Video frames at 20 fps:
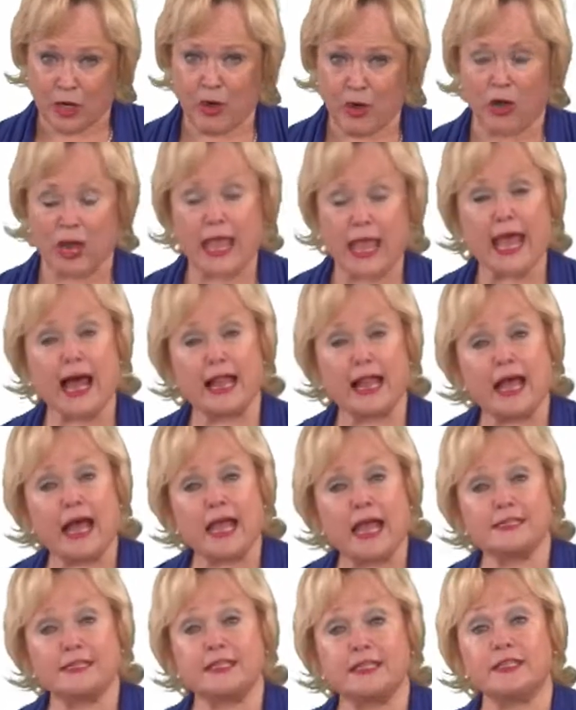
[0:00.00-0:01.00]
Our
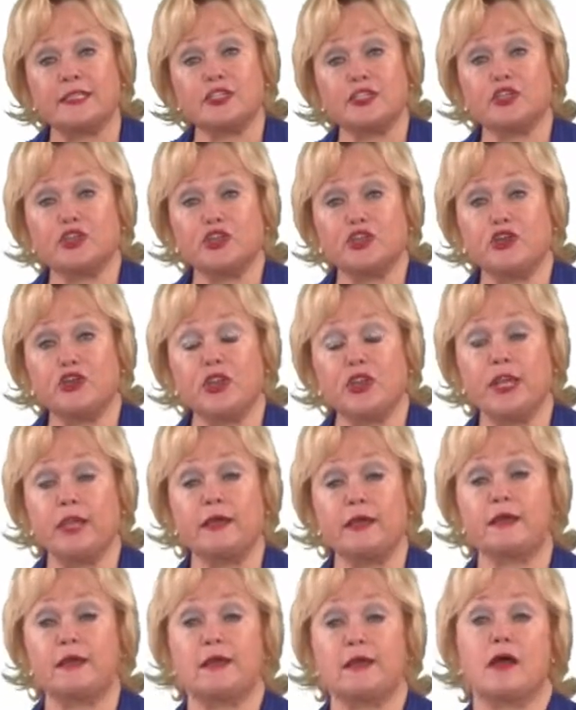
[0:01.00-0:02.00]
allies in this
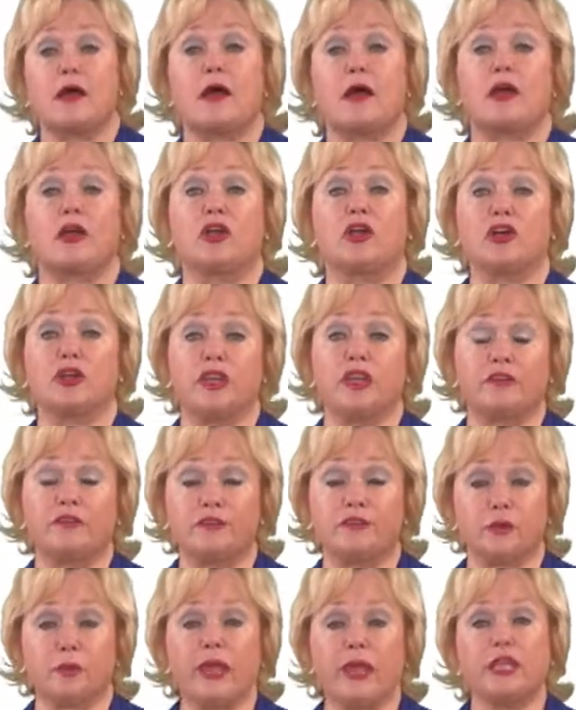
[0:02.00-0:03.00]
journey are good
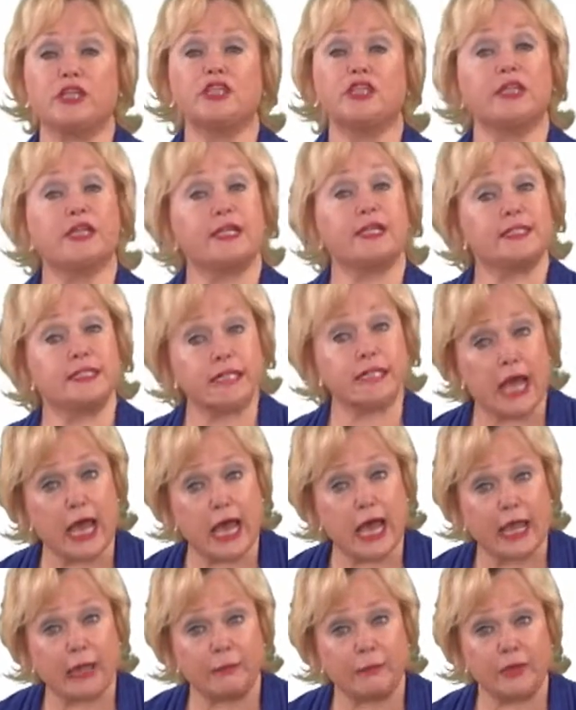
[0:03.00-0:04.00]
information and
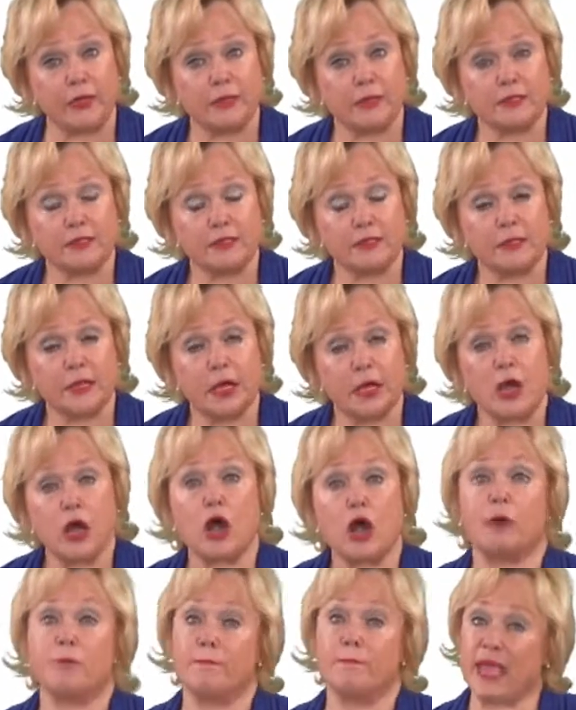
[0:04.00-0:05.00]
time.
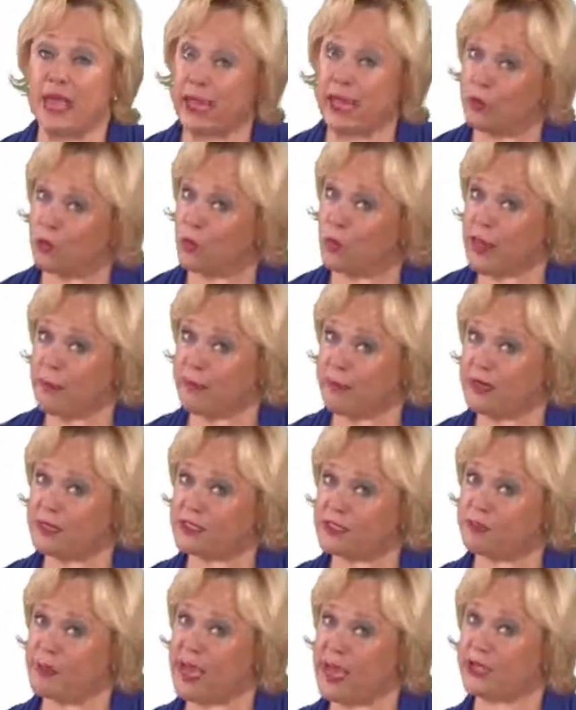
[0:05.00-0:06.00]
Our main weapon
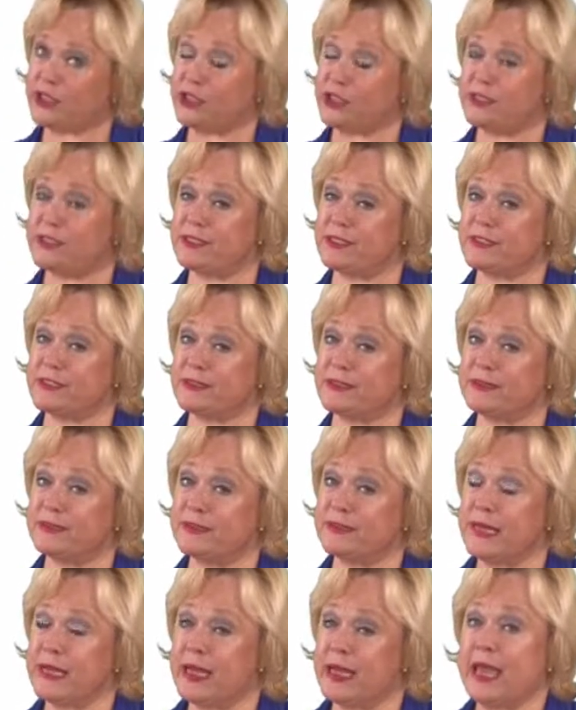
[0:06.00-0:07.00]
is patience,
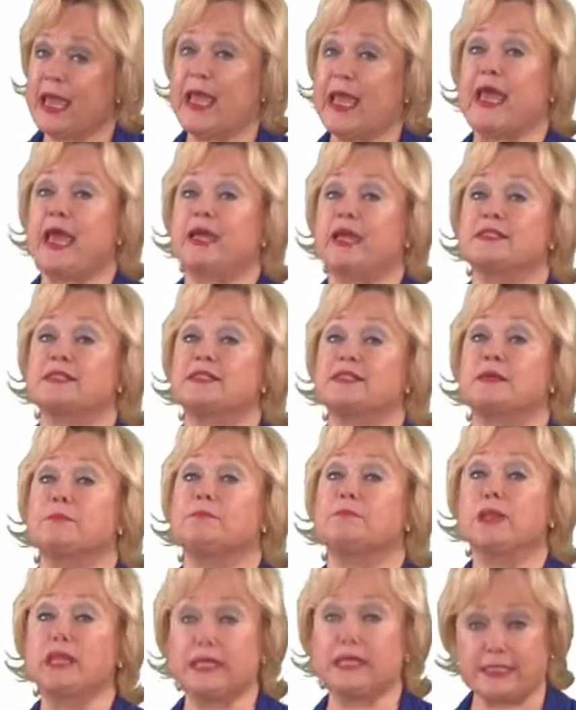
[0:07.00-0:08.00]
and
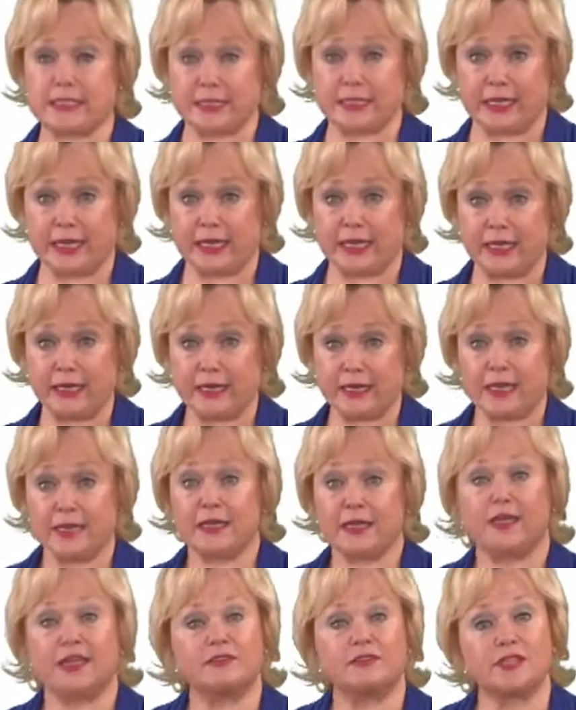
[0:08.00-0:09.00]
simplicity
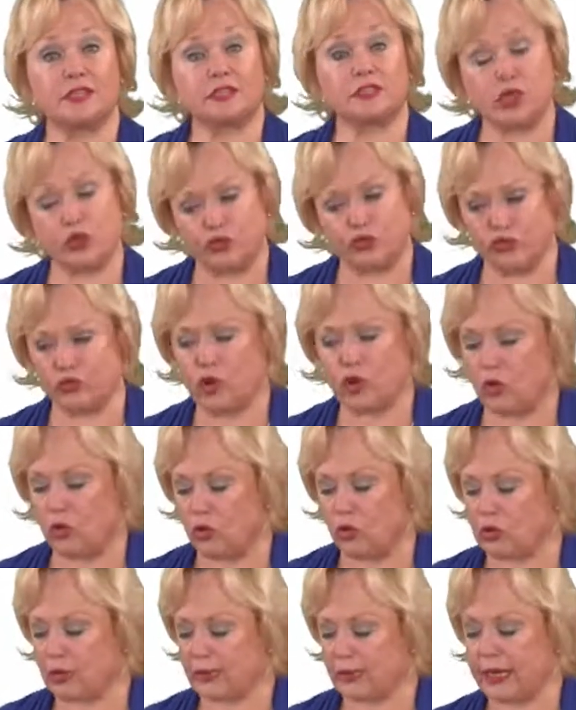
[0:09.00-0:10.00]
gives us
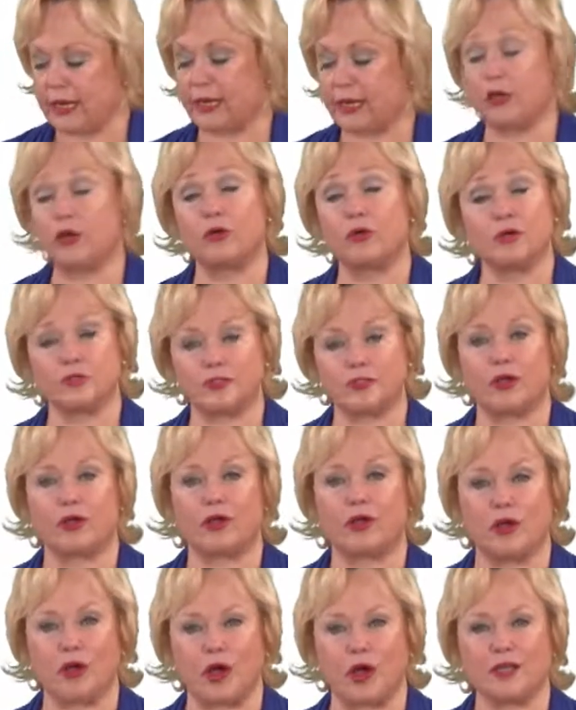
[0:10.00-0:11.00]
control and lowers
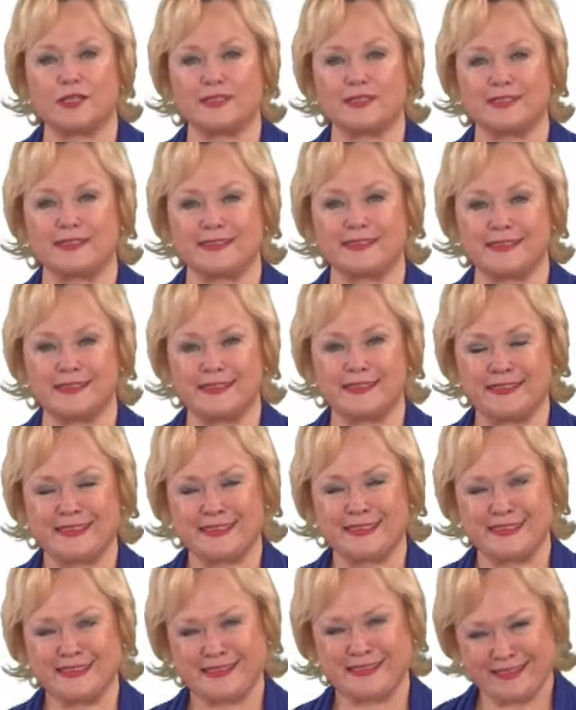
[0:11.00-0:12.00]
our costs.
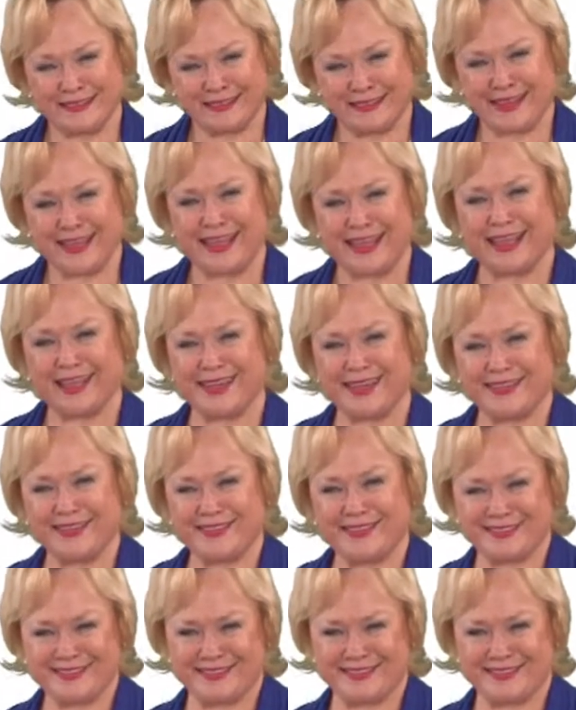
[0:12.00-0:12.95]
Thank you.